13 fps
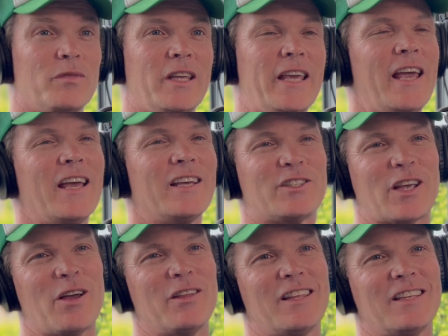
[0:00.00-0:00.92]
Yeah,
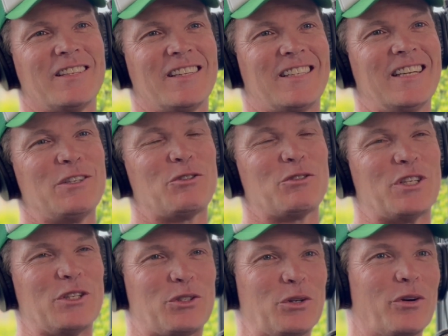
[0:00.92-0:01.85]
so it's an
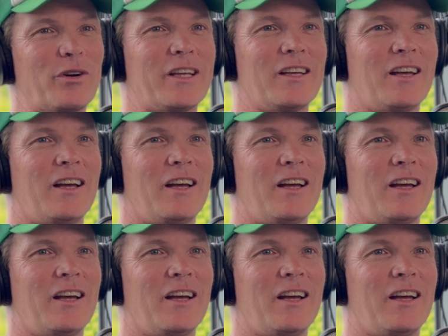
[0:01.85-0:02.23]
interesting story.